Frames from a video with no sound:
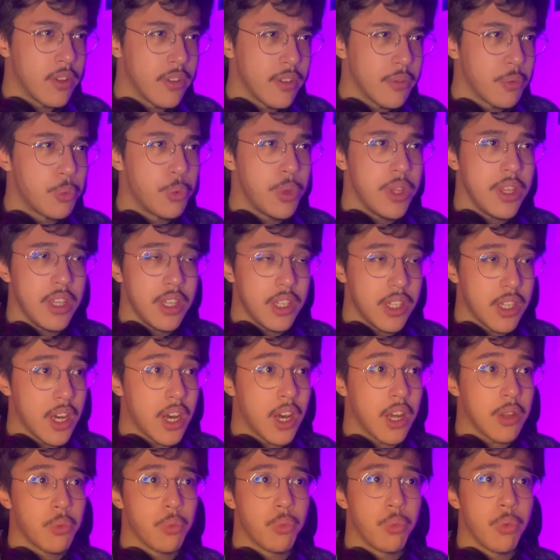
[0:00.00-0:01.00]
We
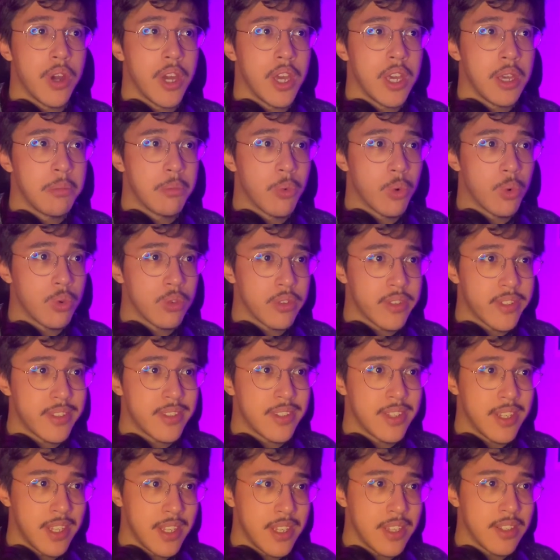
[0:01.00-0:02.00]
got way more
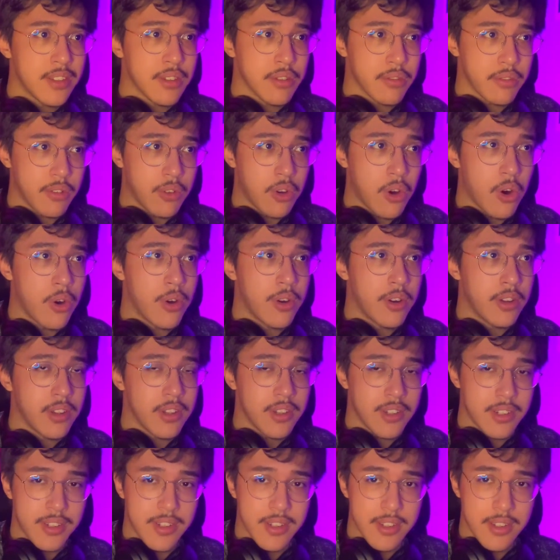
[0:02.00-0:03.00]
scenes of
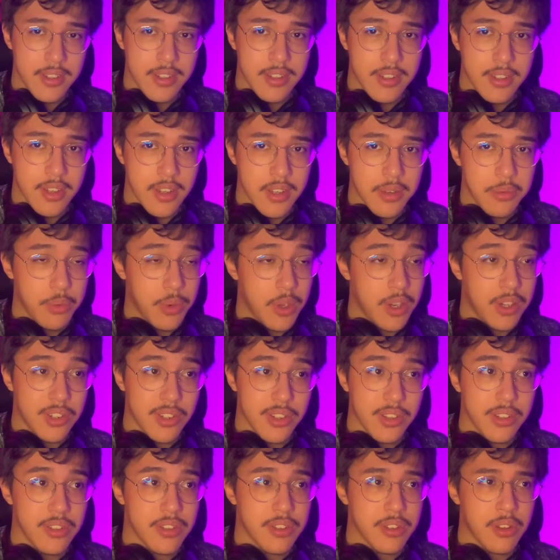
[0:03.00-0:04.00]
Carnage this time. We
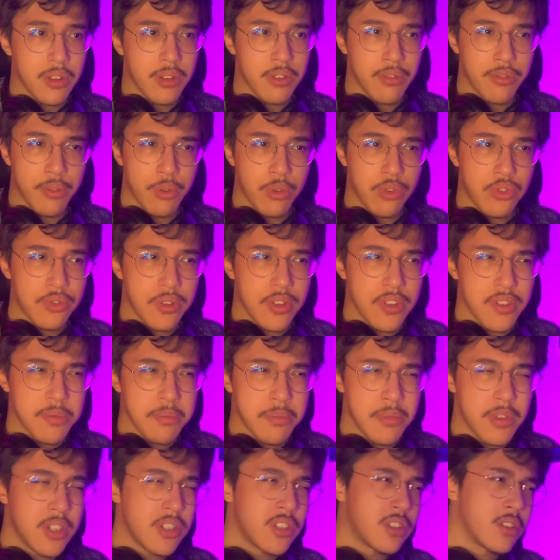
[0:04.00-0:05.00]
actually saw the full
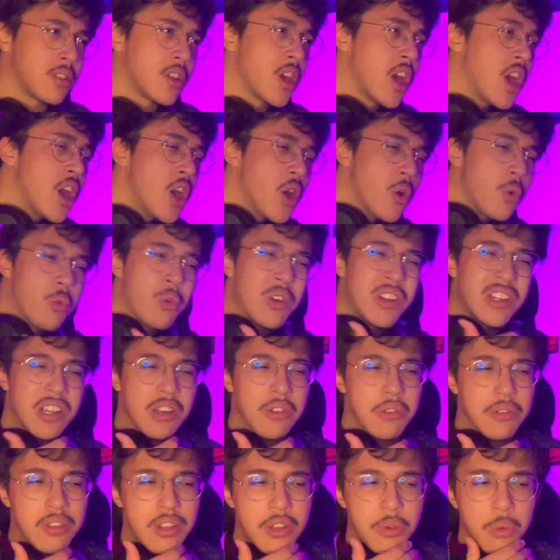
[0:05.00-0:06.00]
transformation, which I
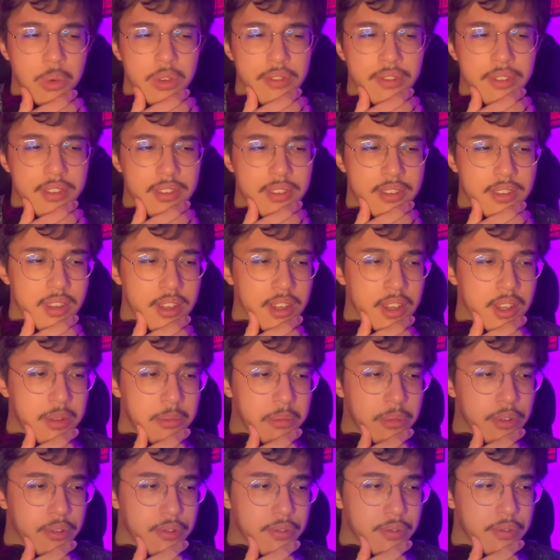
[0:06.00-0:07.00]
don't think we've seen
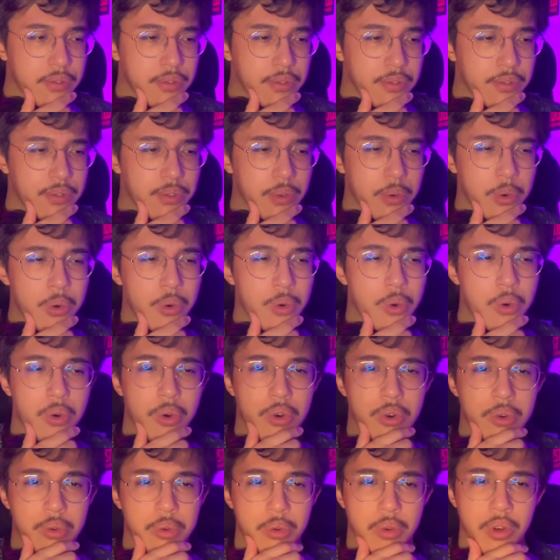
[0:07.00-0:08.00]

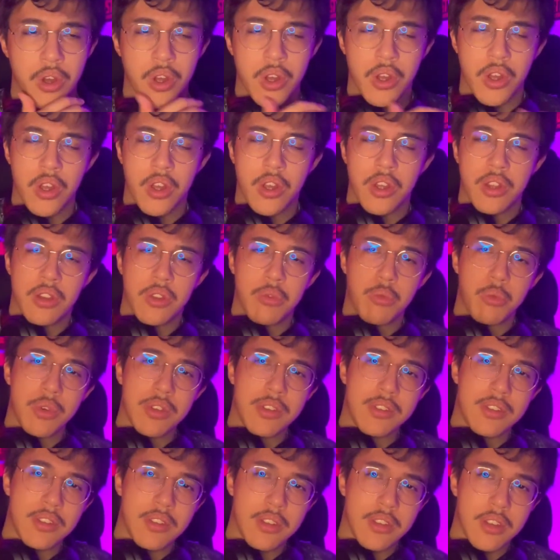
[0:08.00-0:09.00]
before. Did we
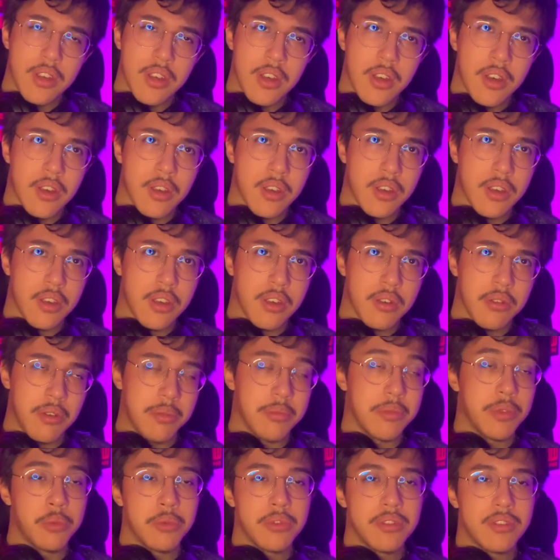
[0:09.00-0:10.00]
see, I
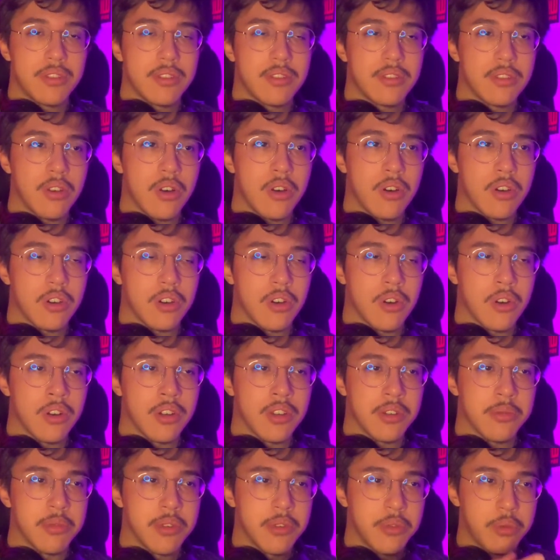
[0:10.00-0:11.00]
mean, we saw
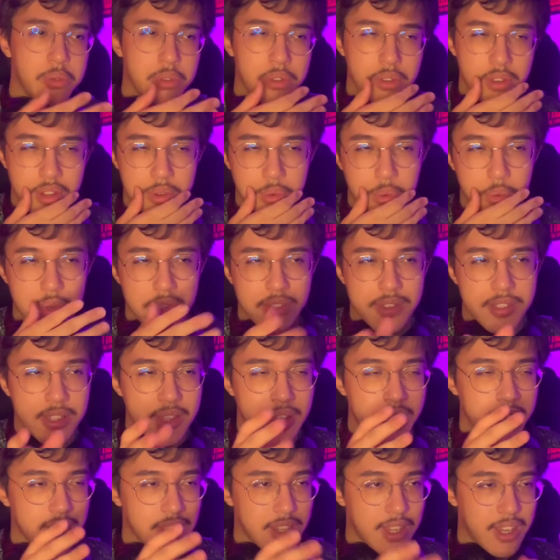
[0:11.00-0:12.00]
Carnage, but did we see
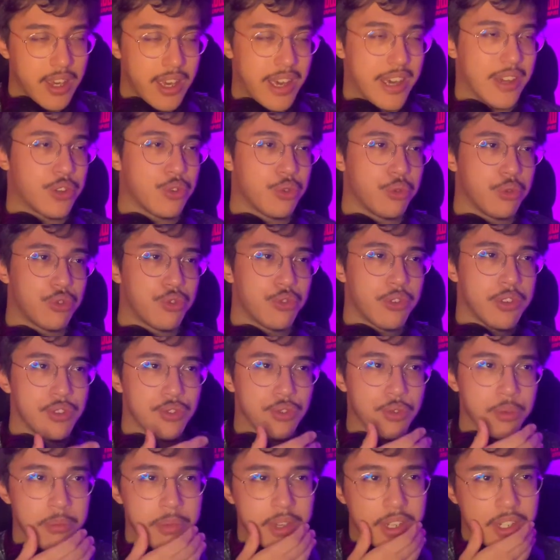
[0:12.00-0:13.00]
like the actual
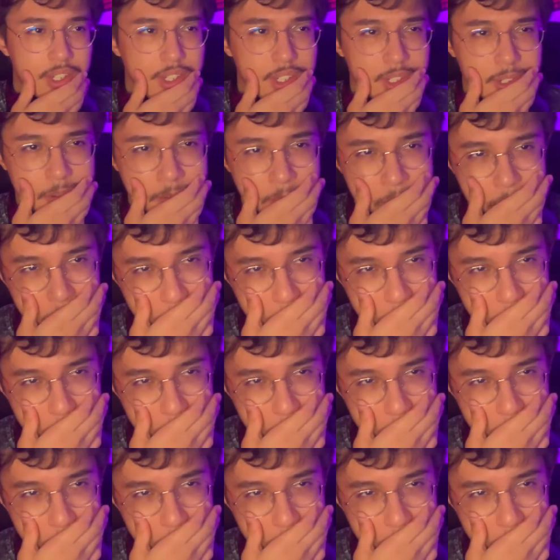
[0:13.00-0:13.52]
transformation?